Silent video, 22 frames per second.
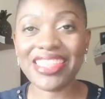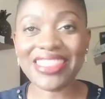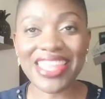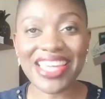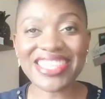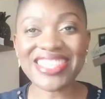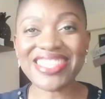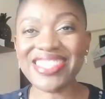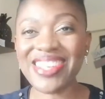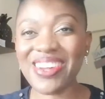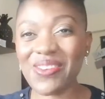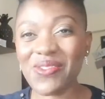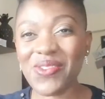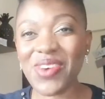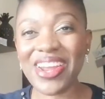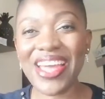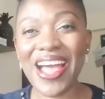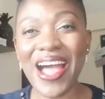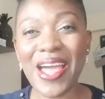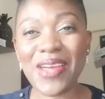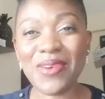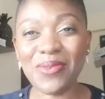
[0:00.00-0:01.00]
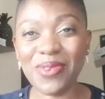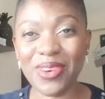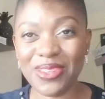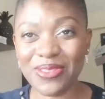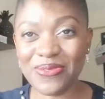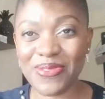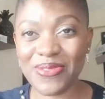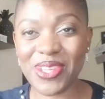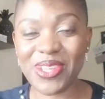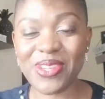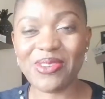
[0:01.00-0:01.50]
And that's not what I
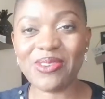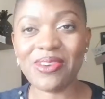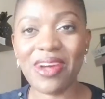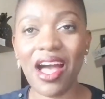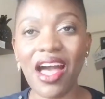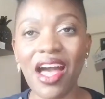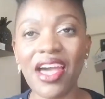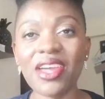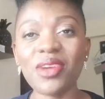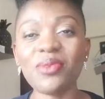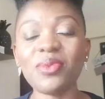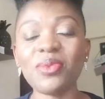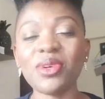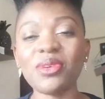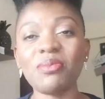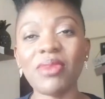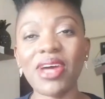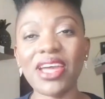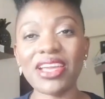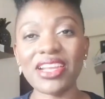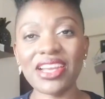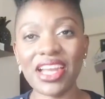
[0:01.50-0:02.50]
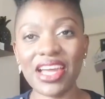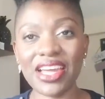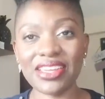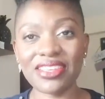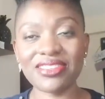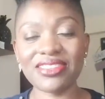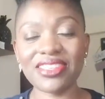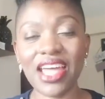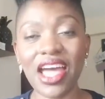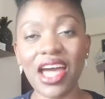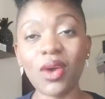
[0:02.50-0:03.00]
want for you. I want my
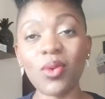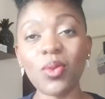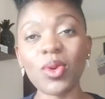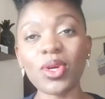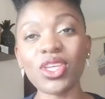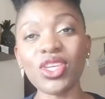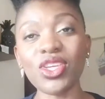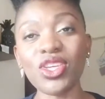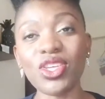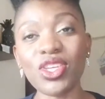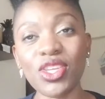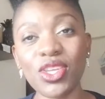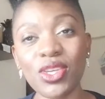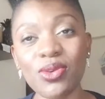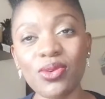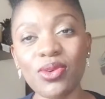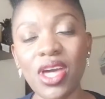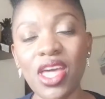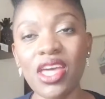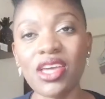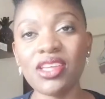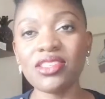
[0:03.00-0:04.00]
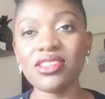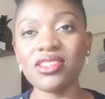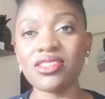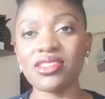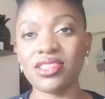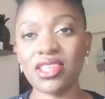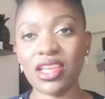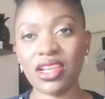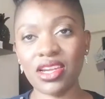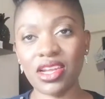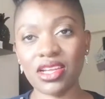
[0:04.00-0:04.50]
clients, I want you to
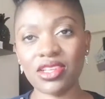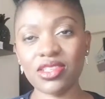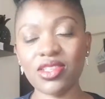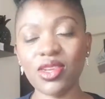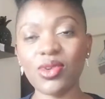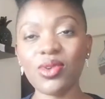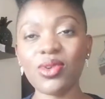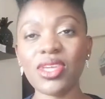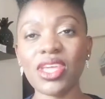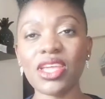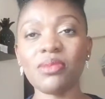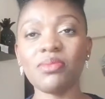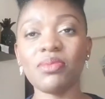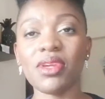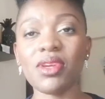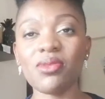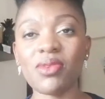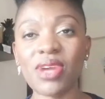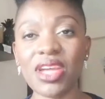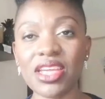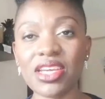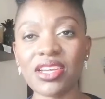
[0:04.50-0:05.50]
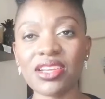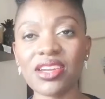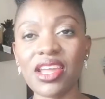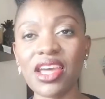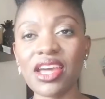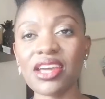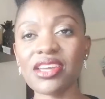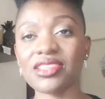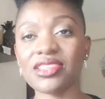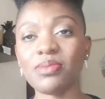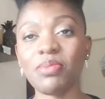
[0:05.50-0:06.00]
stand out so you can be
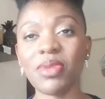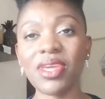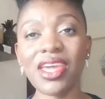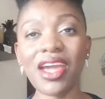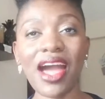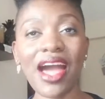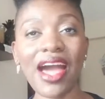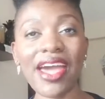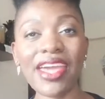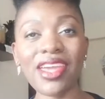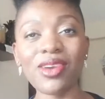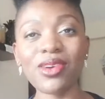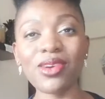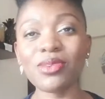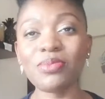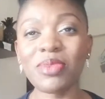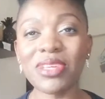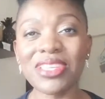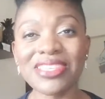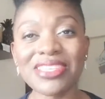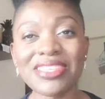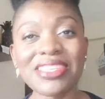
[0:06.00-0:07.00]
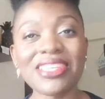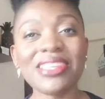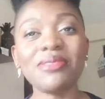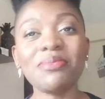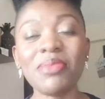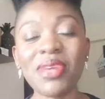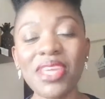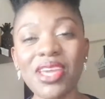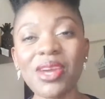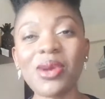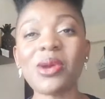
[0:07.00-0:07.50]
recognized, be hired, be seen,
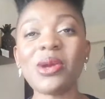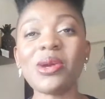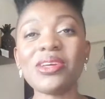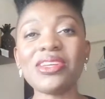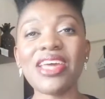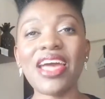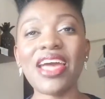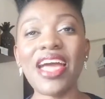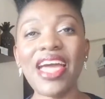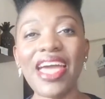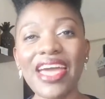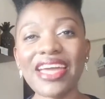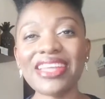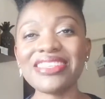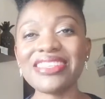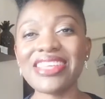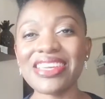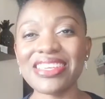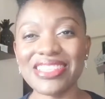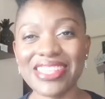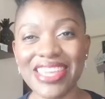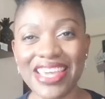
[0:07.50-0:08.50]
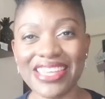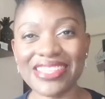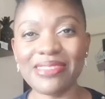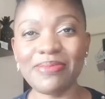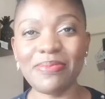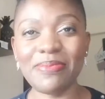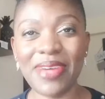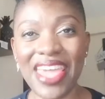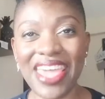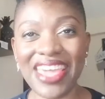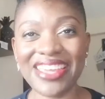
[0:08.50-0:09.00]
be heard, and get
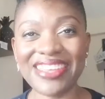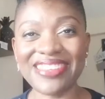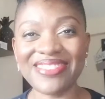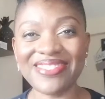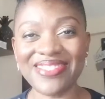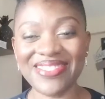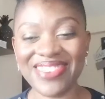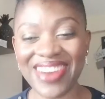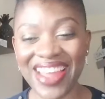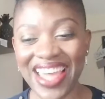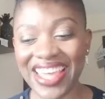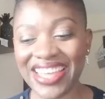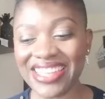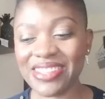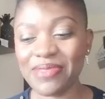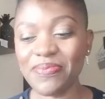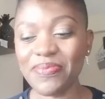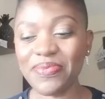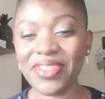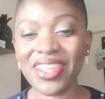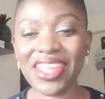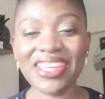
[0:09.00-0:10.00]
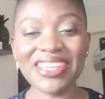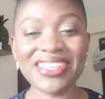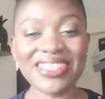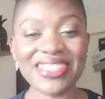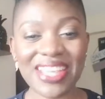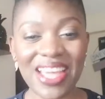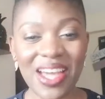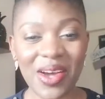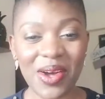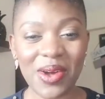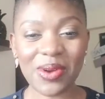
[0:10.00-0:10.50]
paid, right?
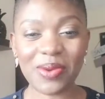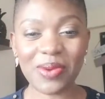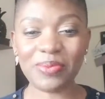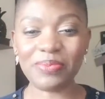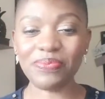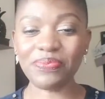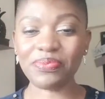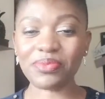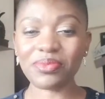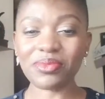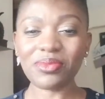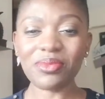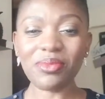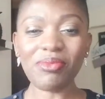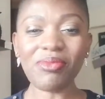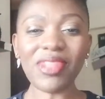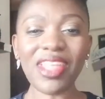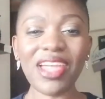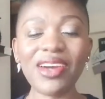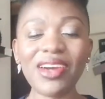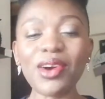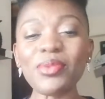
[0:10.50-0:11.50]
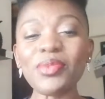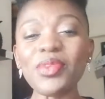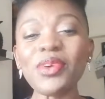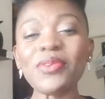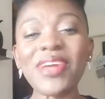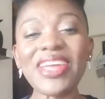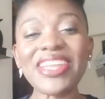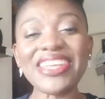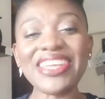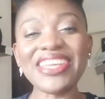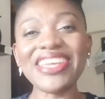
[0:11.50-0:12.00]
So, I hope you're
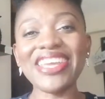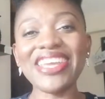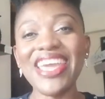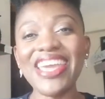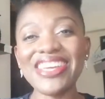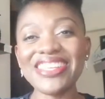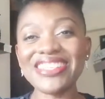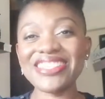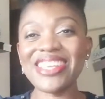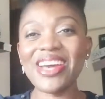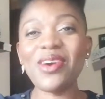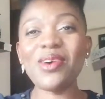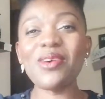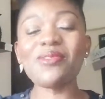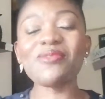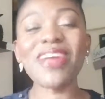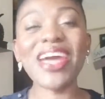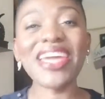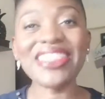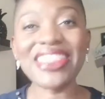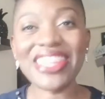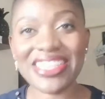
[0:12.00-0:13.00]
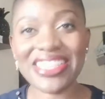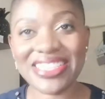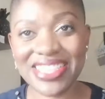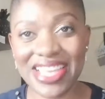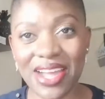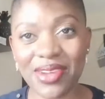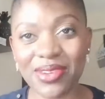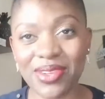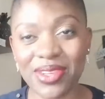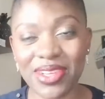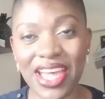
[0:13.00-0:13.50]
ready. So write this
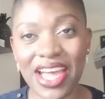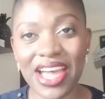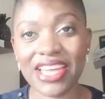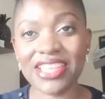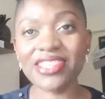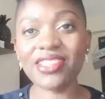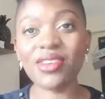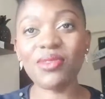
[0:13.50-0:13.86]
down, you guys.